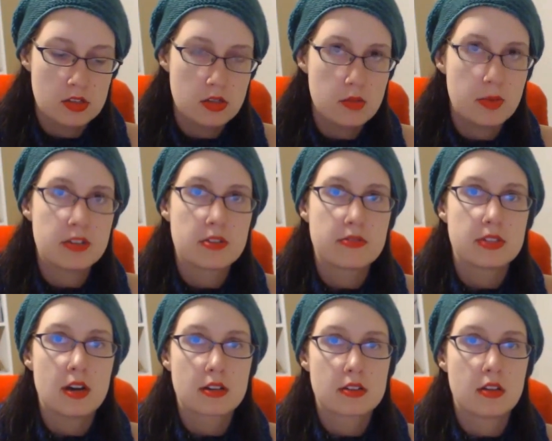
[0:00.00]
2 pairs of
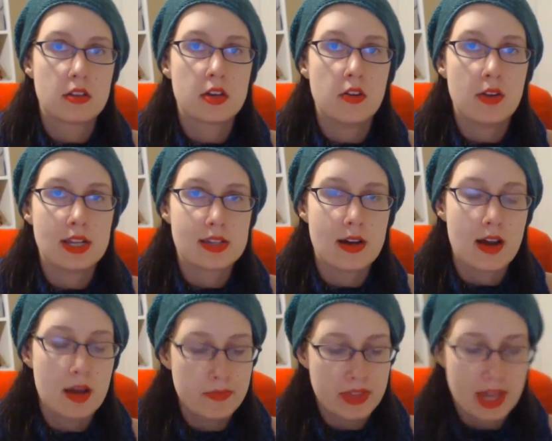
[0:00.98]
socks on the go at a
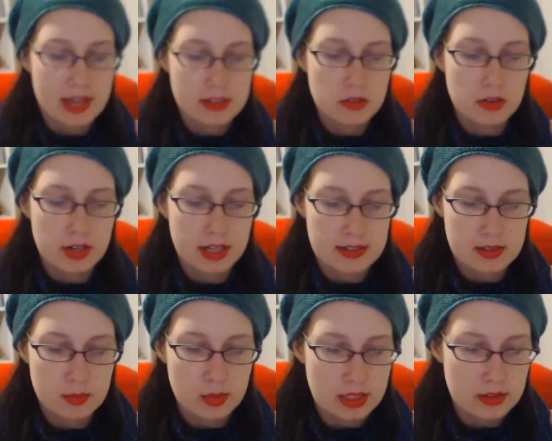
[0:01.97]
time, I had to go out and get
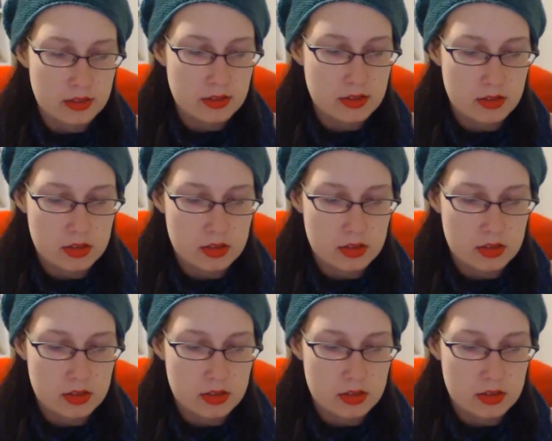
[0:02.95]
some needles.